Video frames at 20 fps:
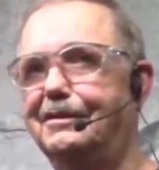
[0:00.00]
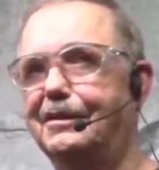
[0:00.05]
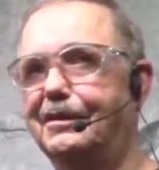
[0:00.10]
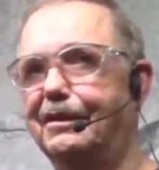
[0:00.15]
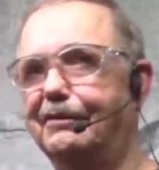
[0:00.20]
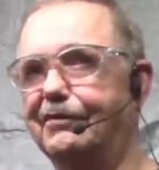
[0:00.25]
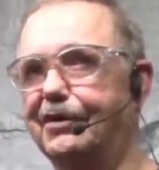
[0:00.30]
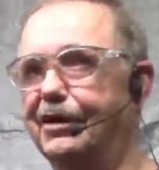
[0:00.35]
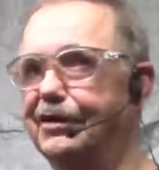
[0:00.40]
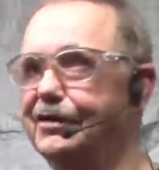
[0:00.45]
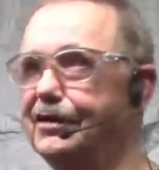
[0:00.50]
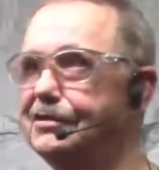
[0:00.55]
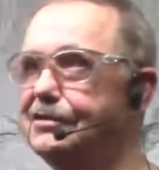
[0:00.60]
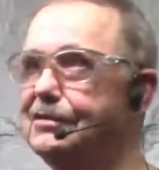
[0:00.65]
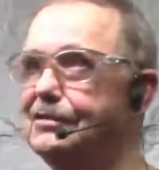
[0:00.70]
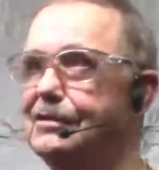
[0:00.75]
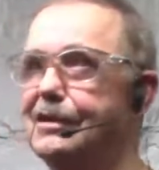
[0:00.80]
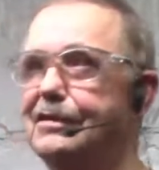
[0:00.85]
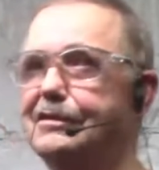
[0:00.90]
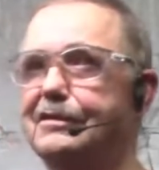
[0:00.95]
And I've got a dust
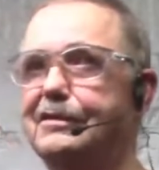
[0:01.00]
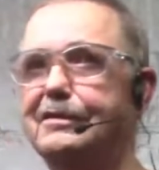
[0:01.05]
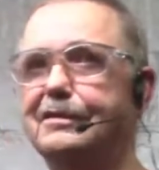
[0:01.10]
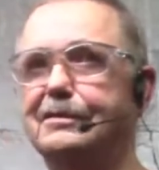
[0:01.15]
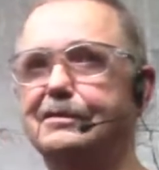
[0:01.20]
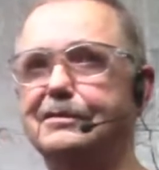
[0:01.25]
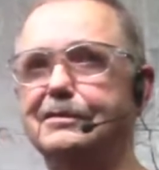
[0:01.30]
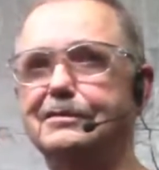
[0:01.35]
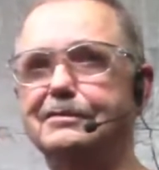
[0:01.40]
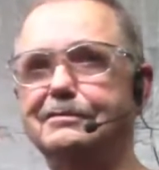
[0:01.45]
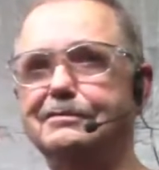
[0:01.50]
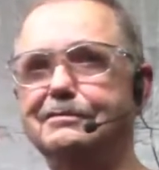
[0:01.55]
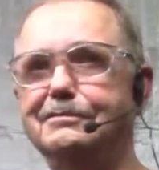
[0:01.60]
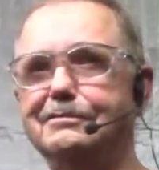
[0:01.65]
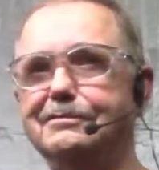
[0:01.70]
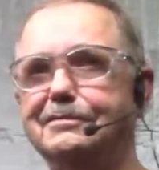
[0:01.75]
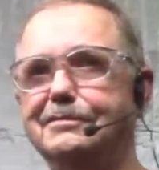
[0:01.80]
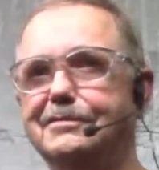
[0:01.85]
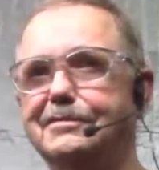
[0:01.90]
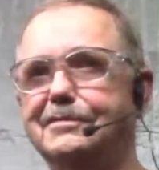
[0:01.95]
collector going
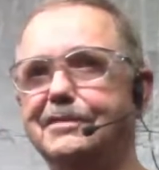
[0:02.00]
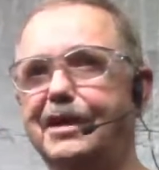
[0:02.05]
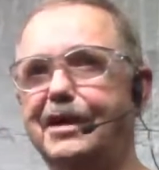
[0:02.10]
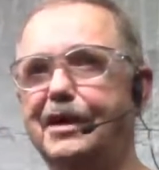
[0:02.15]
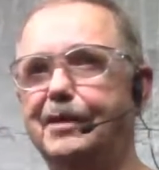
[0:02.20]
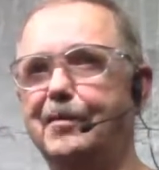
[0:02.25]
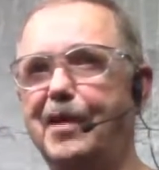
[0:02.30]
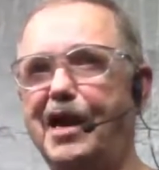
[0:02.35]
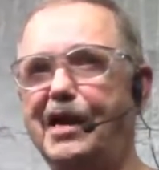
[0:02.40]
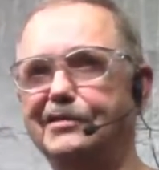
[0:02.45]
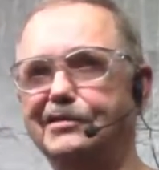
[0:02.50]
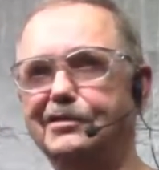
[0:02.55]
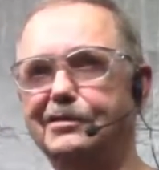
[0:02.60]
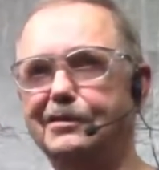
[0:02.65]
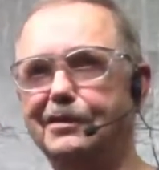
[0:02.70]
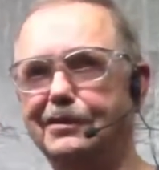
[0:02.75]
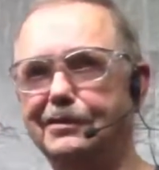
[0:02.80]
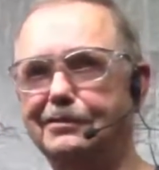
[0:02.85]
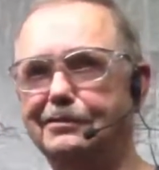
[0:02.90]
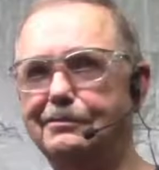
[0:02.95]
and a mask on,